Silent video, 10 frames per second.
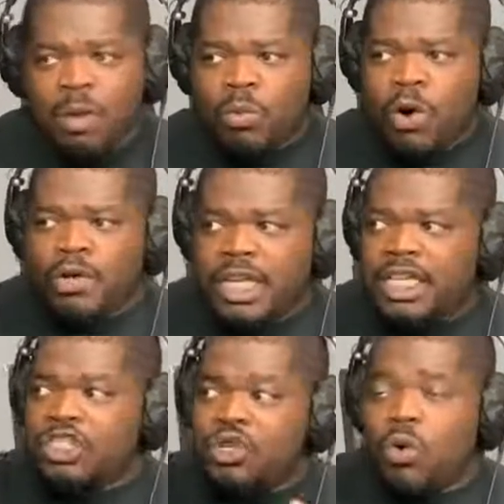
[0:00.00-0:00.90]

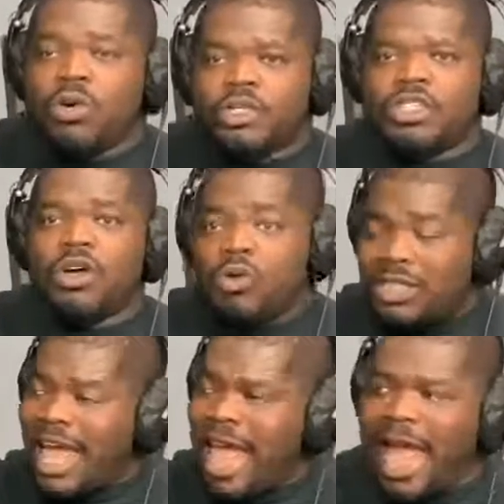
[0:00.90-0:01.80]
working towards those
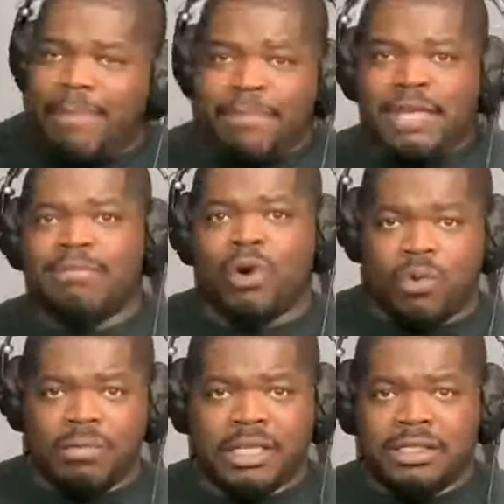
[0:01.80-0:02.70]
happy
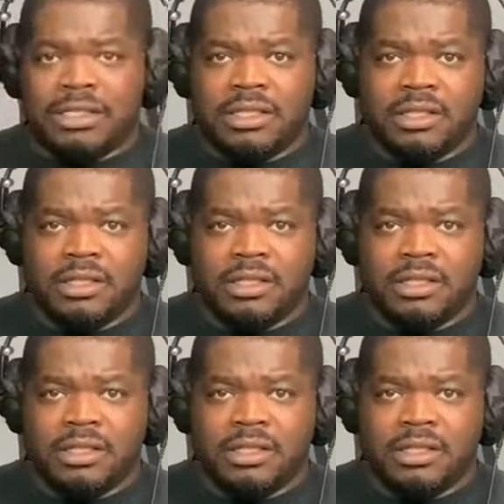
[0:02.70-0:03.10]
moments.